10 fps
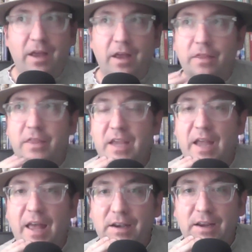The
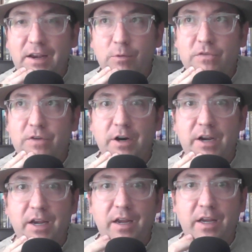ending was
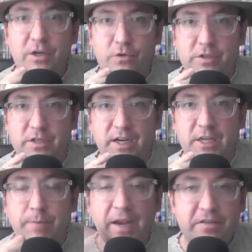very interesting.
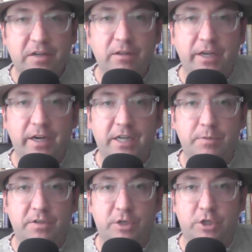It's basically an
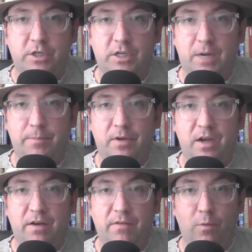exposition dump
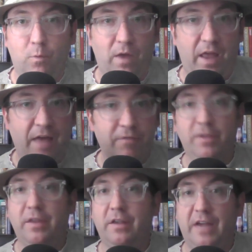of
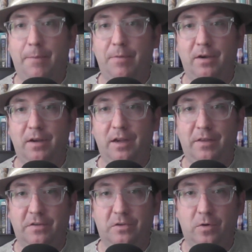everything that's happened in
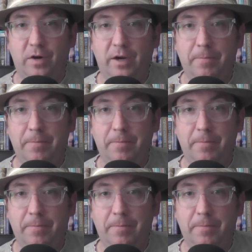the story.